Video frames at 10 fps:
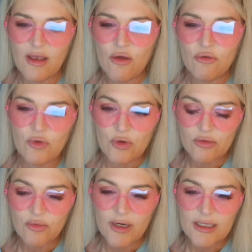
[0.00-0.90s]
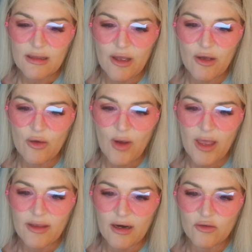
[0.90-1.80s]
Food is running low
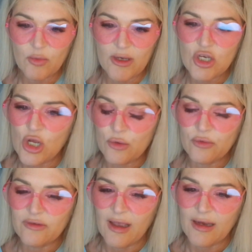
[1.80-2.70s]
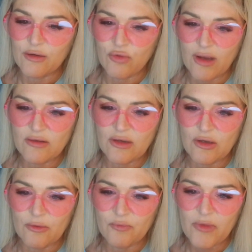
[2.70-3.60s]
and there has been no sign of rescue.